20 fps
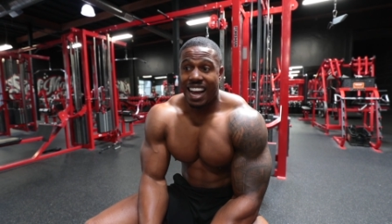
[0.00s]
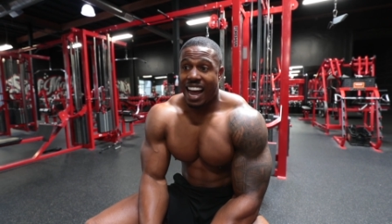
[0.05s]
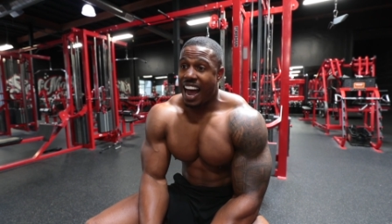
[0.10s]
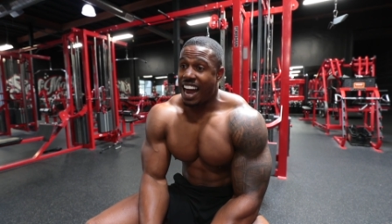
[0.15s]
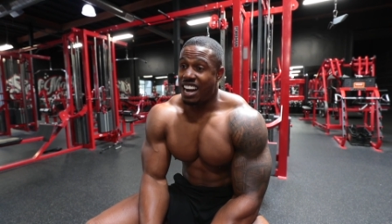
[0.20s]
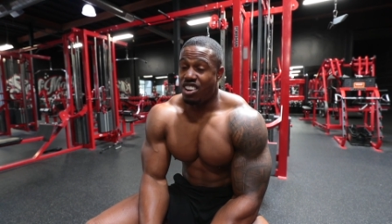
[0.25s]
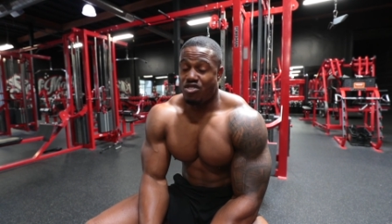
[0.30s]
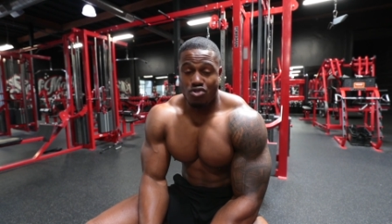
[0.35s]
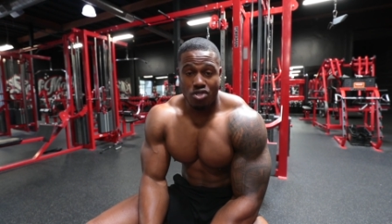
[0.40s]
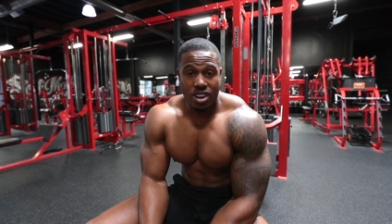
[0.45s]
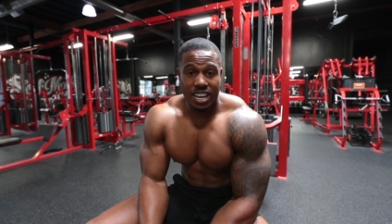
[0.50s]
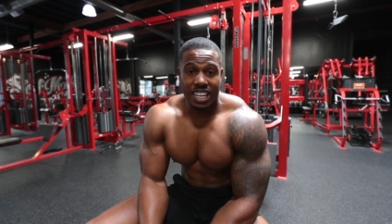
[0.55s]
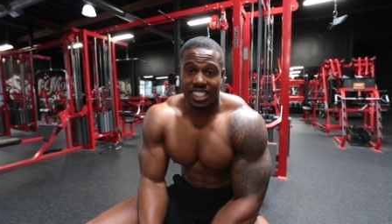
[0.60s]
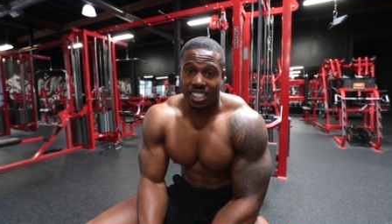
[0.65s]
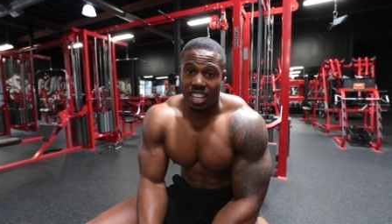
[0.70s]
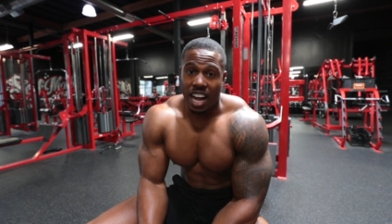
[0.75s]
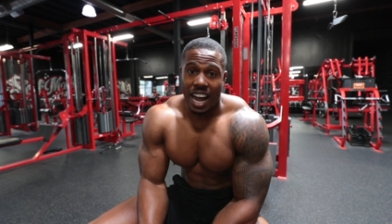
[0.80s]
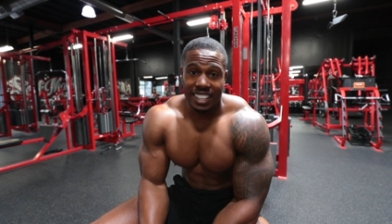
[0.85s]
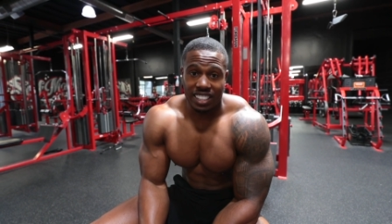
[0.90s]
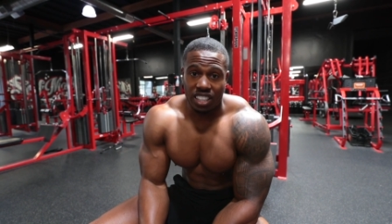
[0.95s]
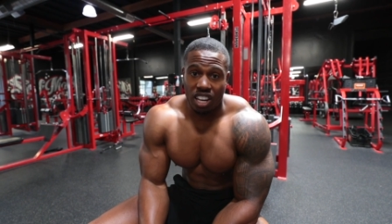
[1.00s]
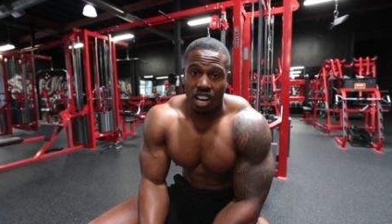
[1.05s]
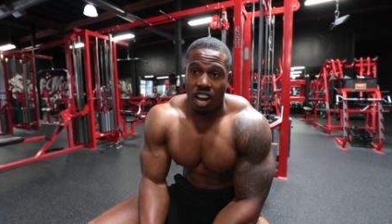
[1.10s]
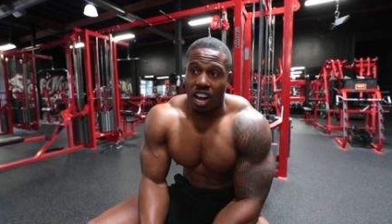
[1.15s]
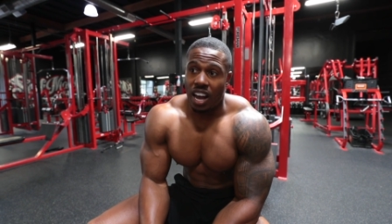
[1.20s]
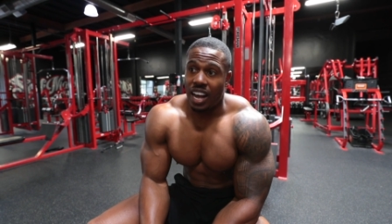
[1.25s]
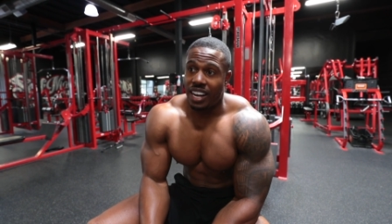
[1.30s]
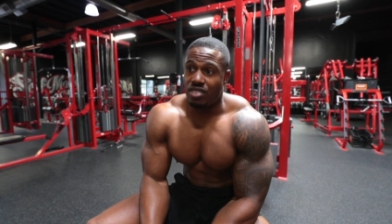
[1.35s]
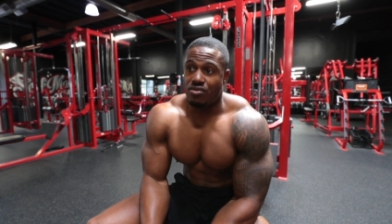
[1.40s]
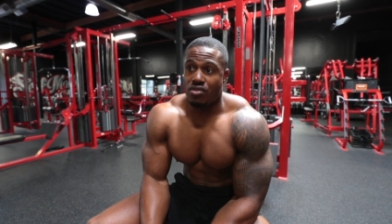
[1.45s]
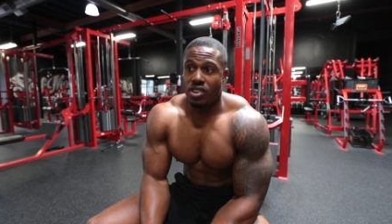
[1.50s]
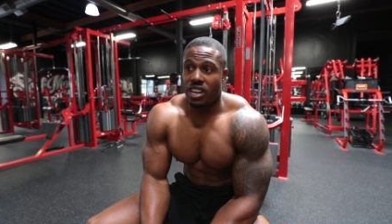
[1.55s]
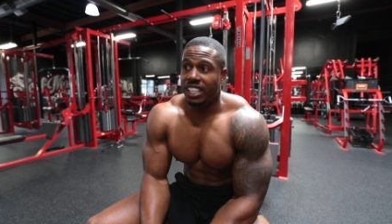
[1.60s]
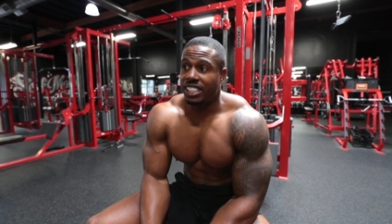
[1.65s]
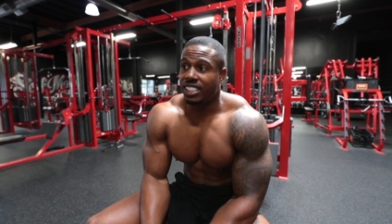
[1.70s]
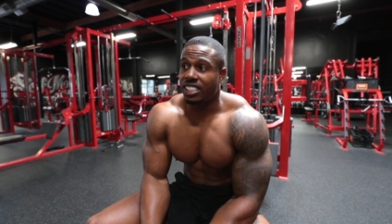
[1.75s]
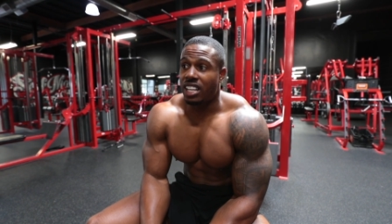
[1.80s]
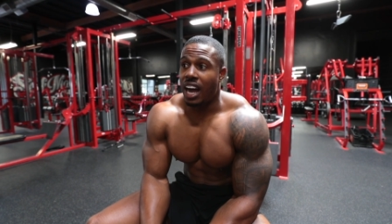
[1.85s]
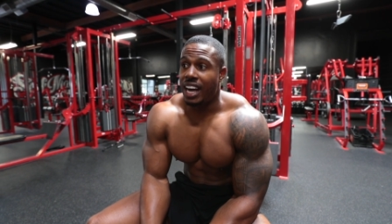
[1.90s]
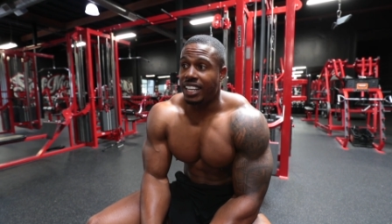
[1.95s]
and it really started to hurt, and it really
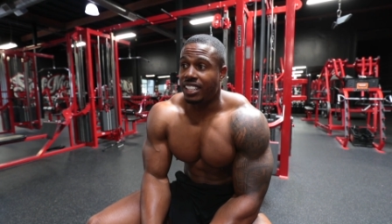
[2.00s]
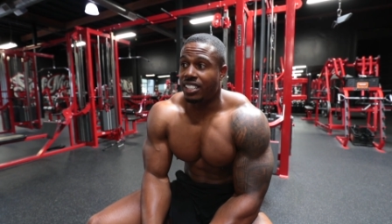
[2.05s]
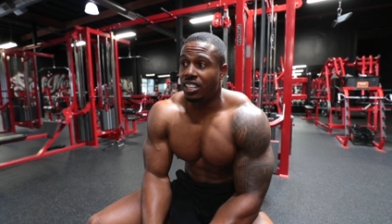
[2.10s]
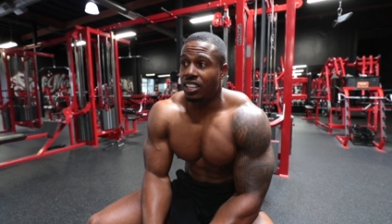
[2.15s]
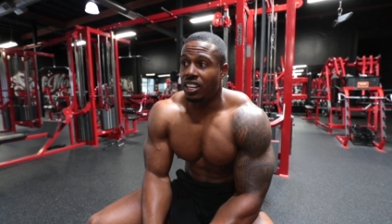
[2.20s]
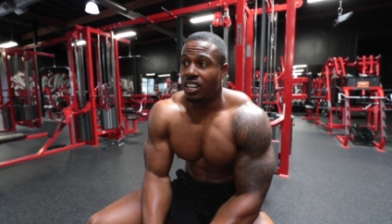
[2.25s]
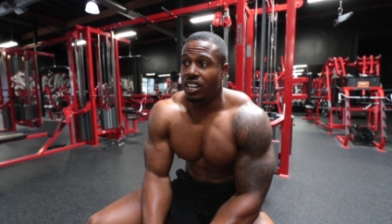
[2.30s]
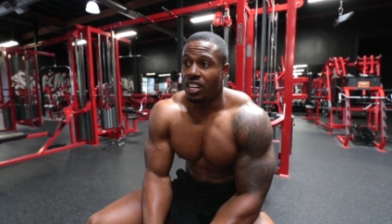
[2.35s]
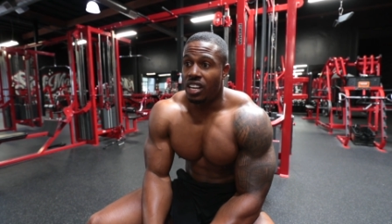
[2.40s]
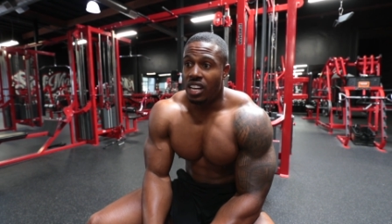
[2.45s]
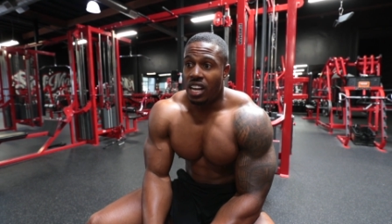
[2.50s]
started to,